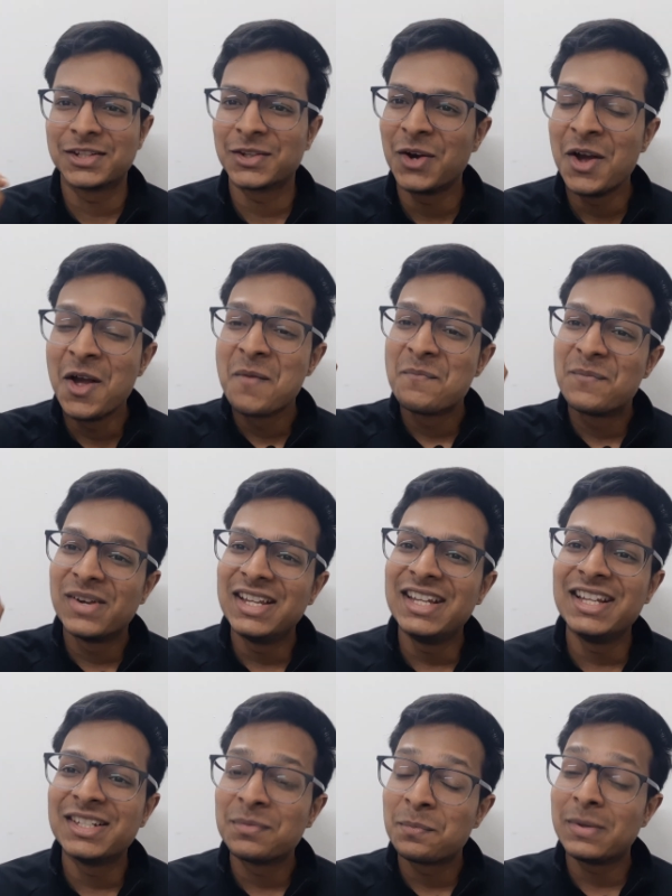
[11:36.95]
So
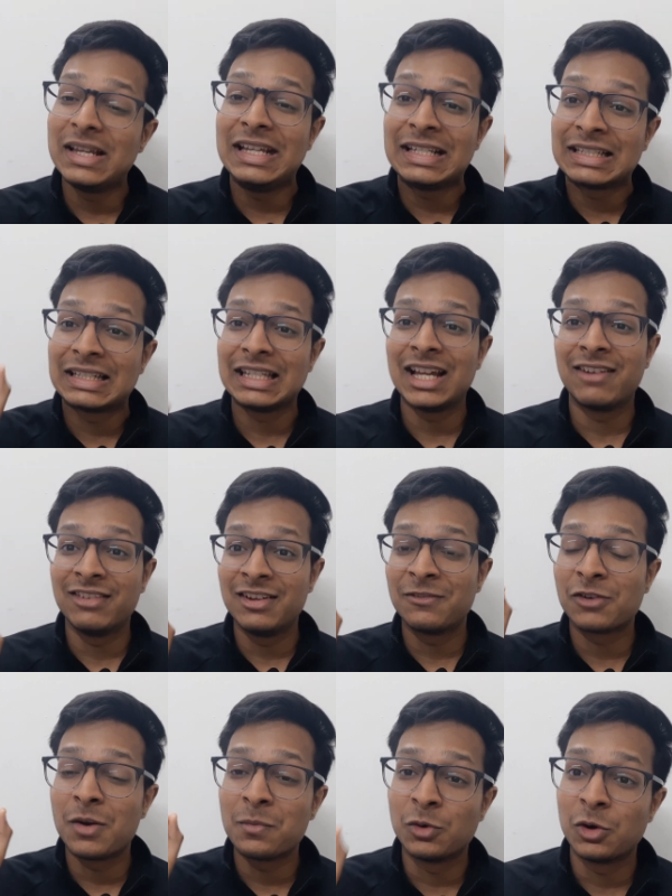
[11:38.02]
please, please stay away
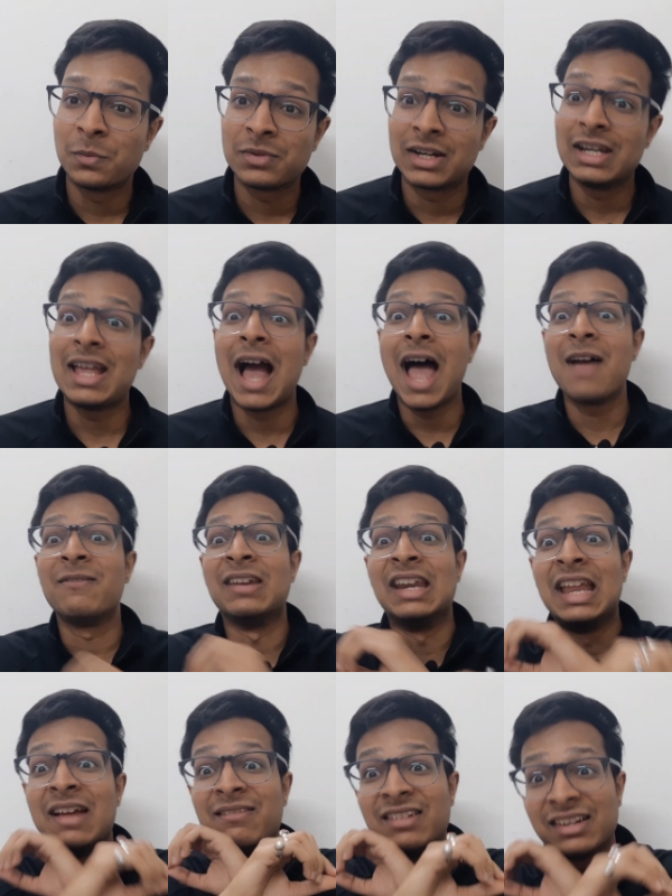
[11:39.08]
from group study. I have
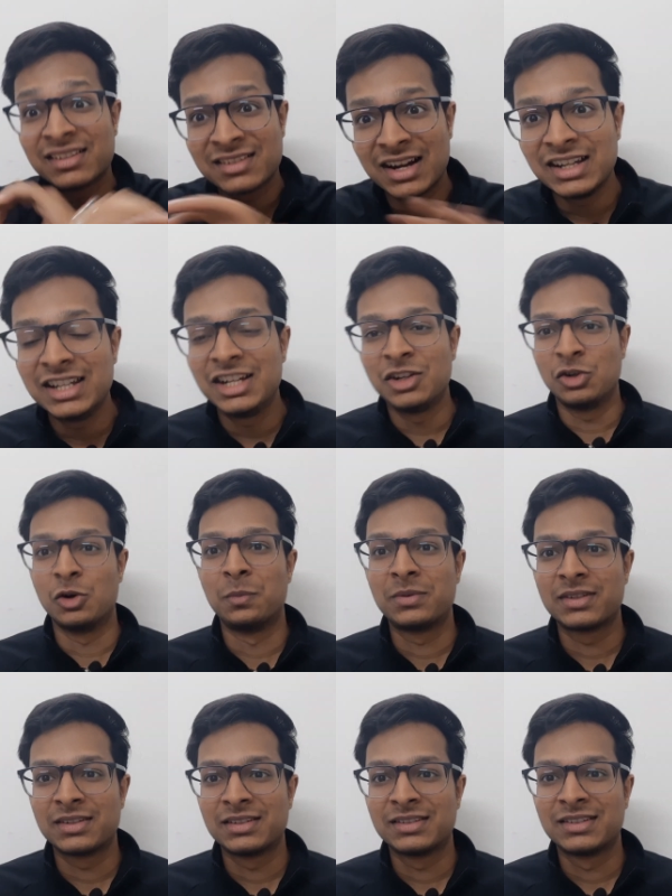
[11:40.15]
never studied in
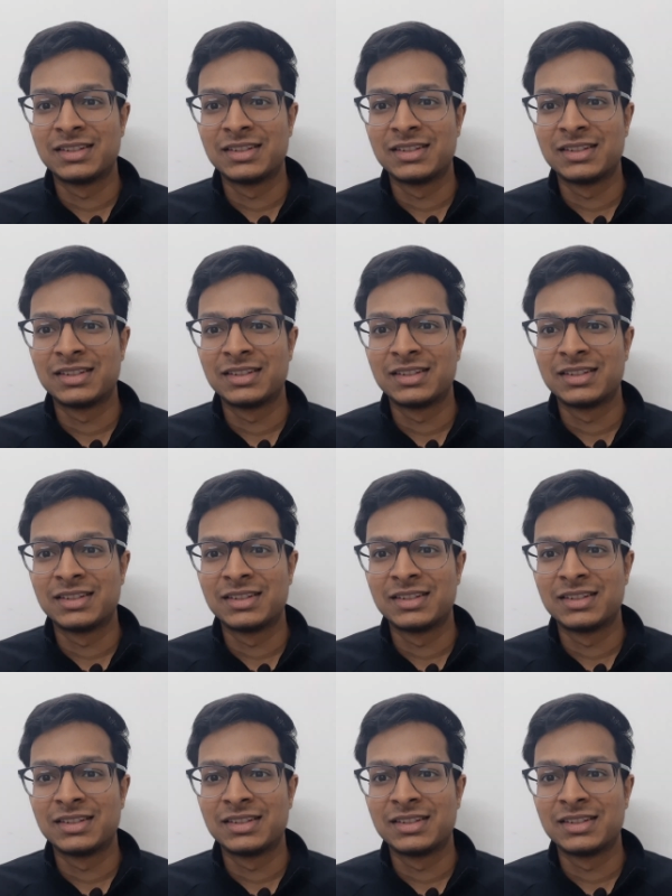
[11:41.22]
groups.